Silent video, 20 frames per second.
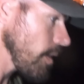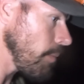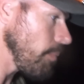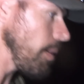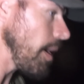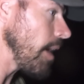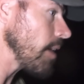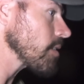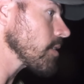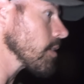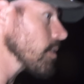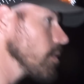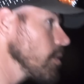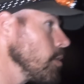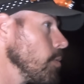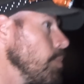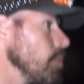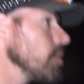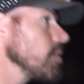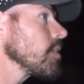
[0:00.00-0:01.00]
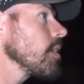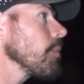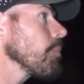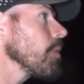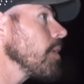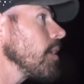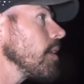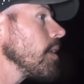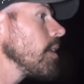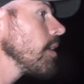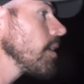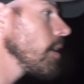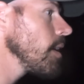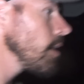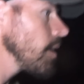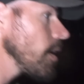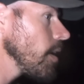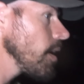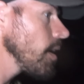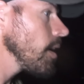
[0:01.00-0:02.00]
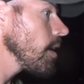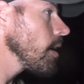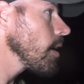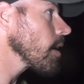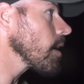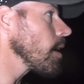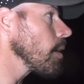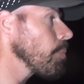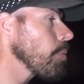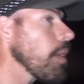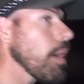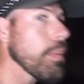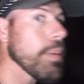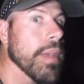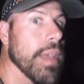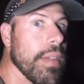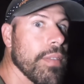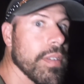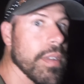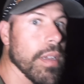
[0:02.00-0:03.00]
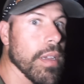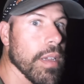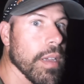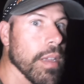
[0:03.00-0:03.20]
bachelor group or something, gonna probably have to